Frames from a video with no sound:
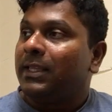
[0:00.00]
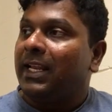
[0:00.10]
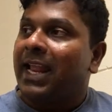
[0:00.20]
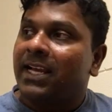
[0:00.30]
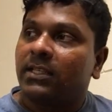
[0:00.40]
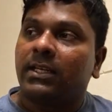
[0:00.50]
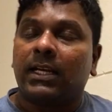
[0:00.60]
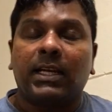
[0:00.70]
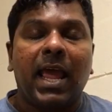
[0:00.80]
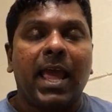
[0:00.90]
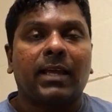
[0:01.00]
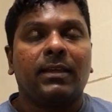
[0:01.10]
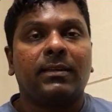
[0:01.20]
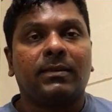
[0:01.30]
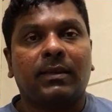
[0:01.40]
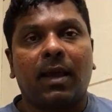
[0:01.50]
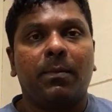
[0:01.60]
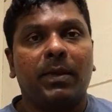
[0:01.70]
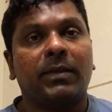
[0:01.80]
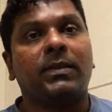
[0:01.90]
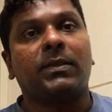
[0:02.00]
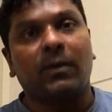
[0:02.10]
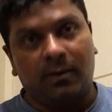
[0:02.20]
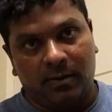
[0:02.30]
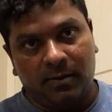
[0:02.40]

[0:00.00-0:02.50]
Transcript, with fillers: the next attack is coming soon.